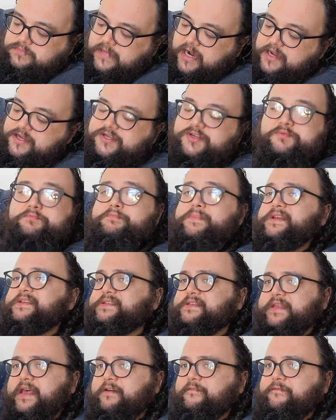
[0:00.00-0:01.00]
I do
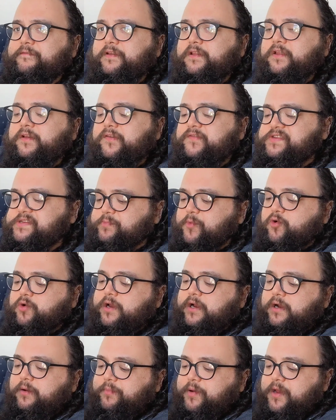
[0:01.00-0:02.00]
miss that feeling of
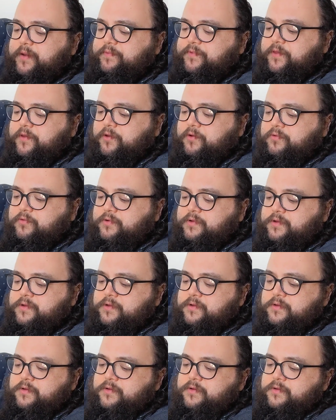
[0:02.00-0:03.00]
smoking a pipe, though.
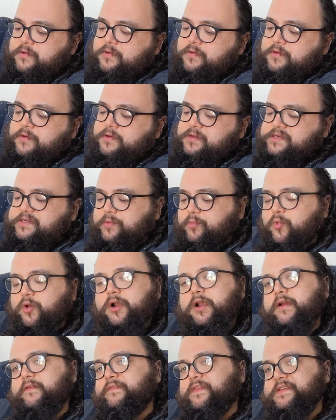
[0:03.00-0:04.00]
So I'm
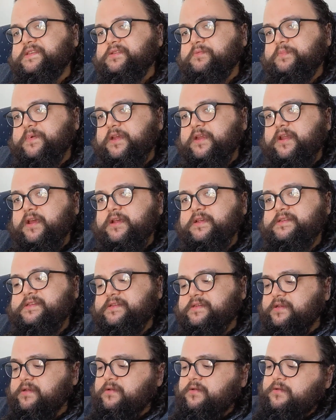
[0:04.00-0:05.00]
wondering if this will be a
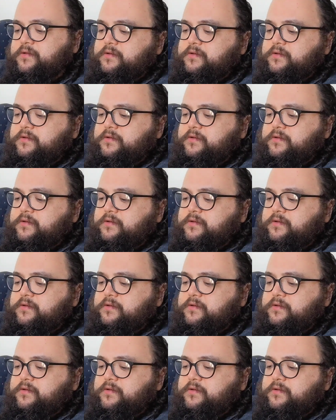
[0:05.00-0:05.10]
nice...